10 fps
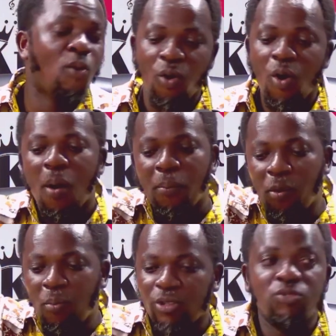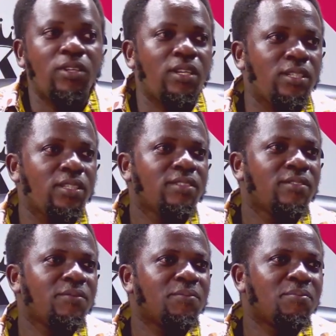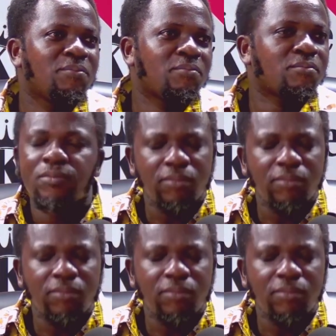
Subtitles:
A friend request to Payambo.